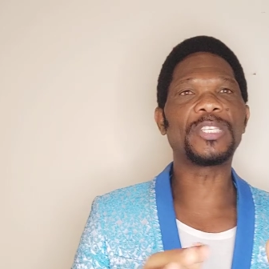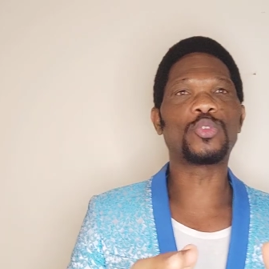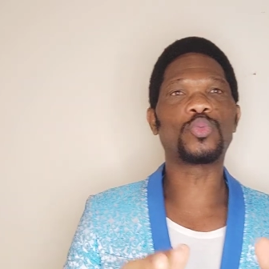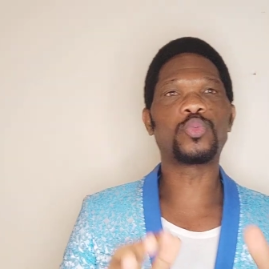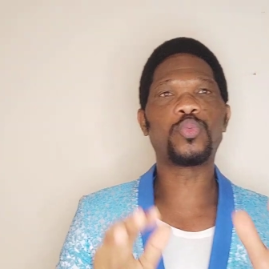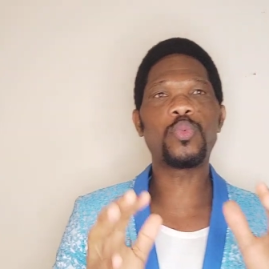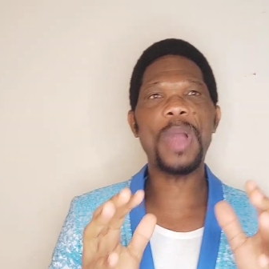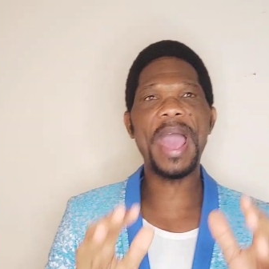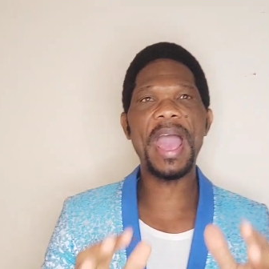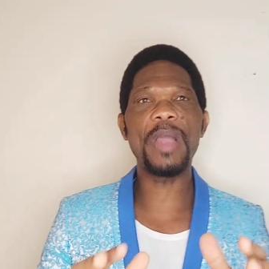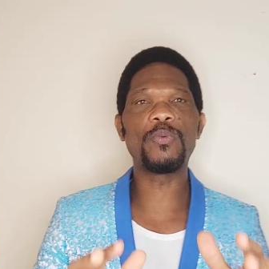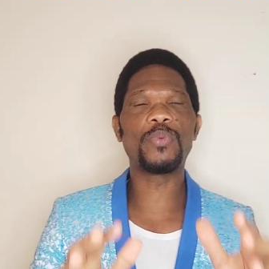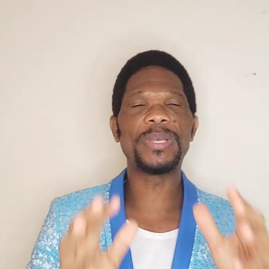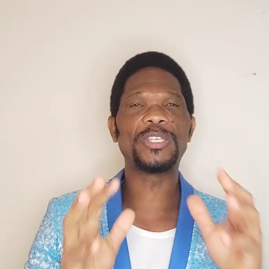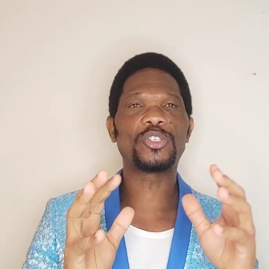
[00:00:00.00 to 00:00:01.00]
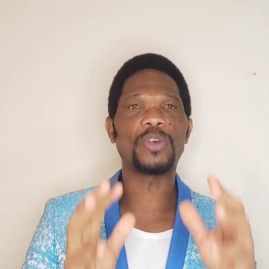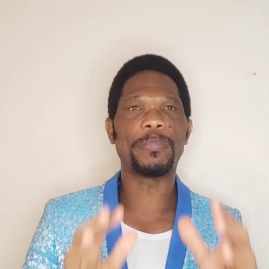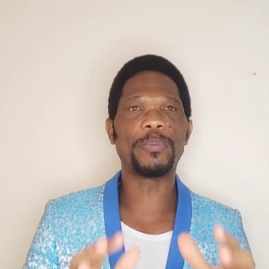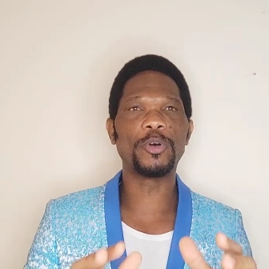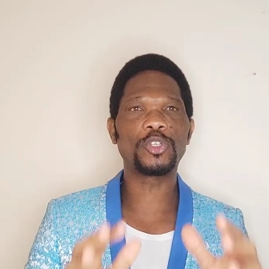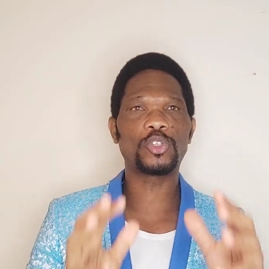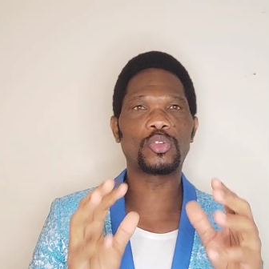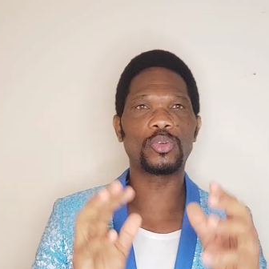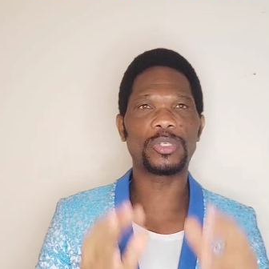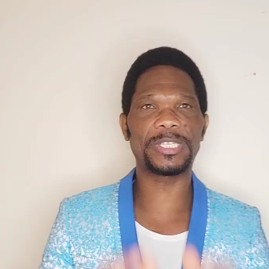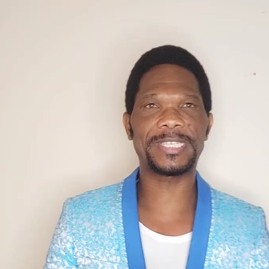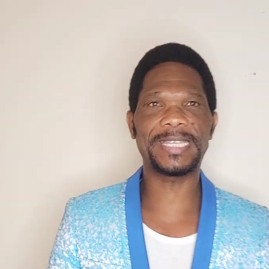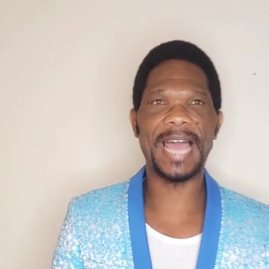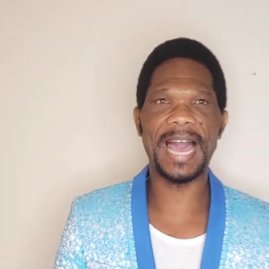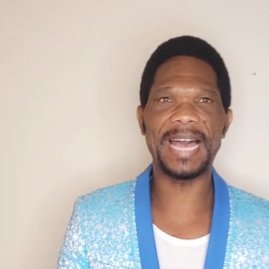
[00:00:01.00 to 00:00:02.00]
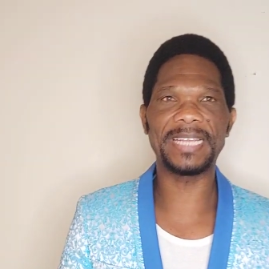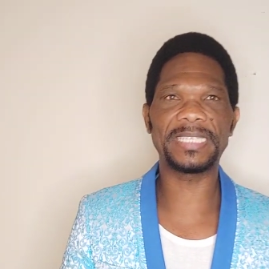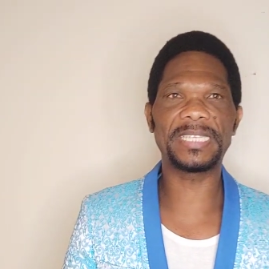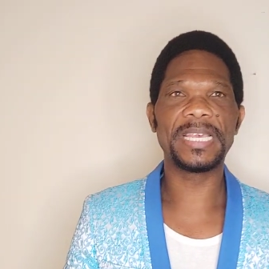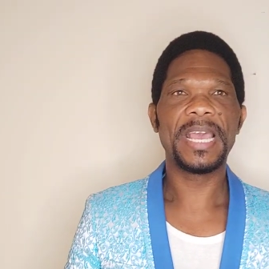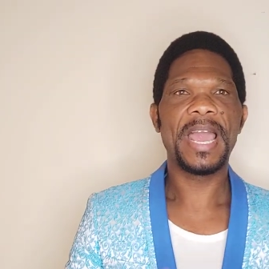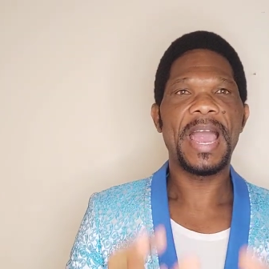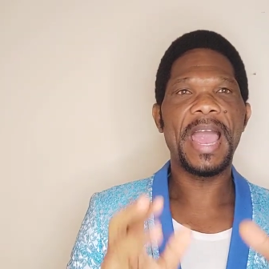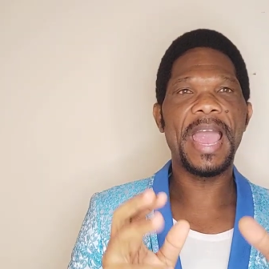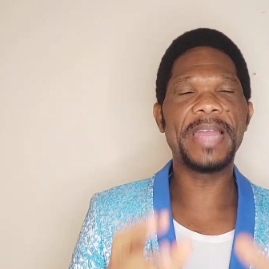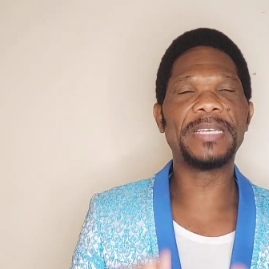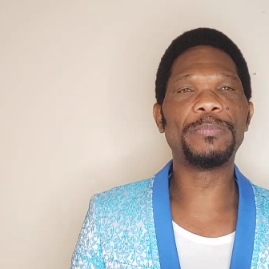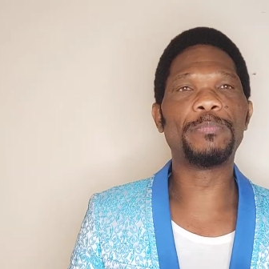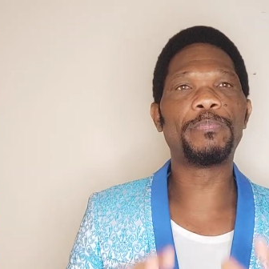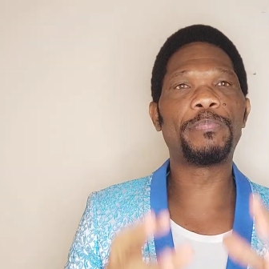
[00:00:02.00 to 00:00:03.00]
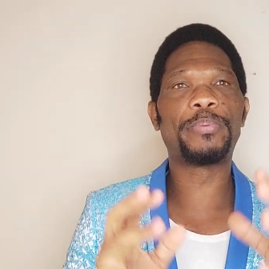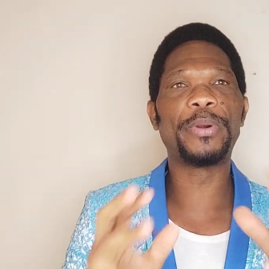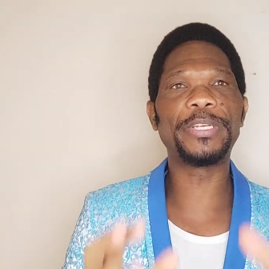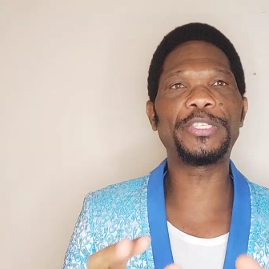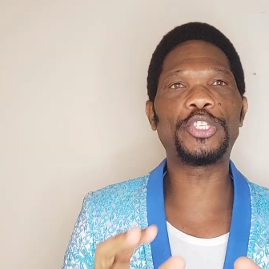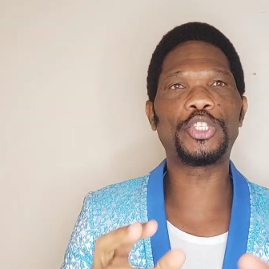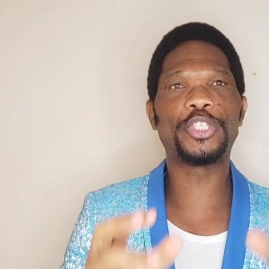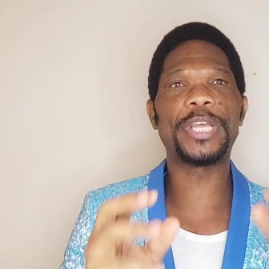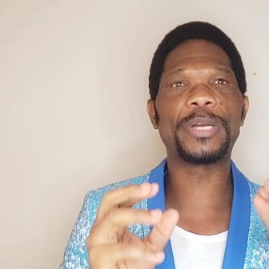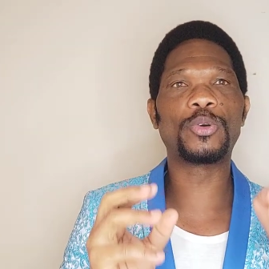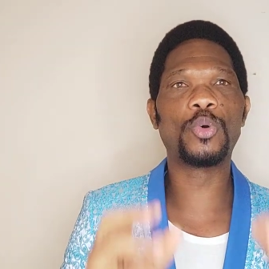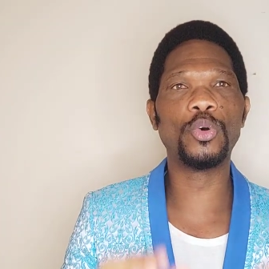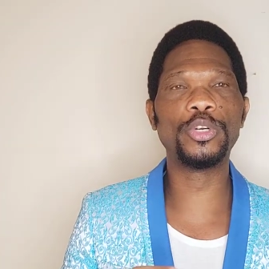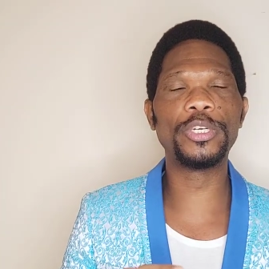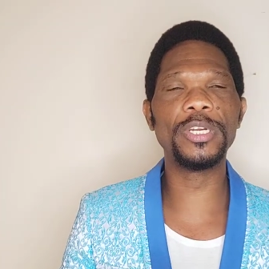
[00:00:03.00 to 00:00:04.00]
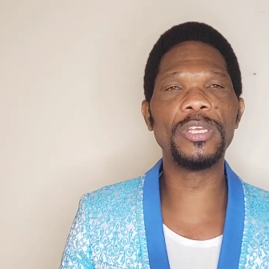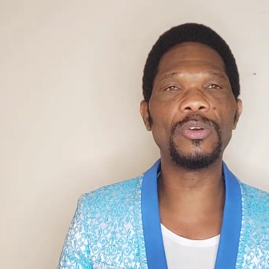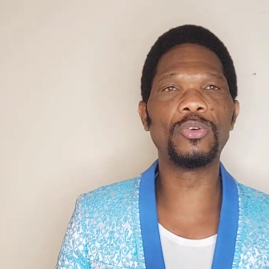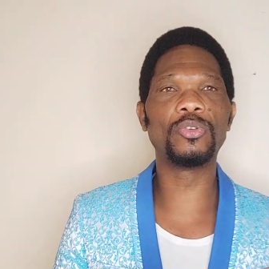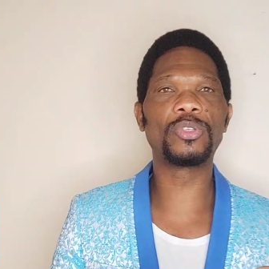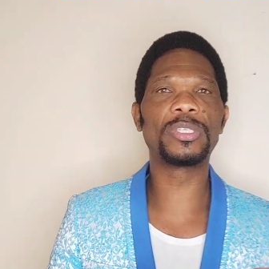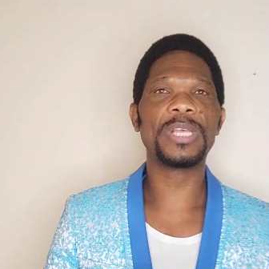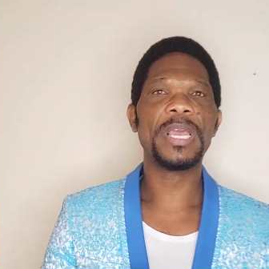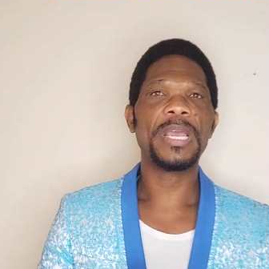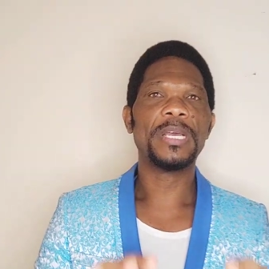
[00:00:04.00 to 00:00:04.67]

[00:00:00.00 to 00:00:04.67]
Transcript: is where we're supposed to start and preach the good news